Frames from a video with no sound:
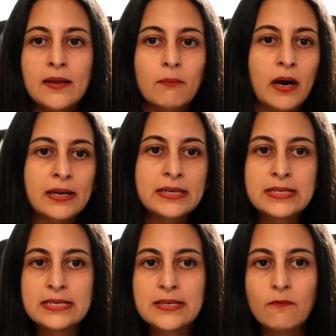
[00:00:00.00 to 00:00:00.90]
the
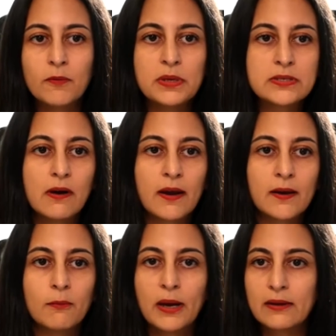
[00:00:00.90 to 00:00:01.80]
mindsets that we've been
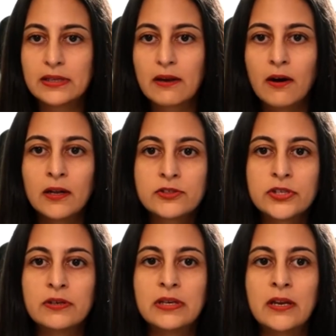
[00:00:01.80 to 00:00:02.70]
talking about, the
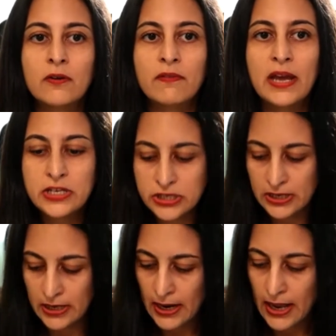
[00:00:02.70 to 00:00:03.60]
culture, the
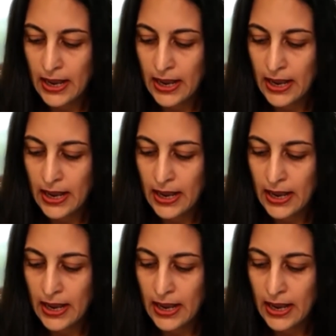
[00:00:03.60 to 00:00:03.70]
innovation,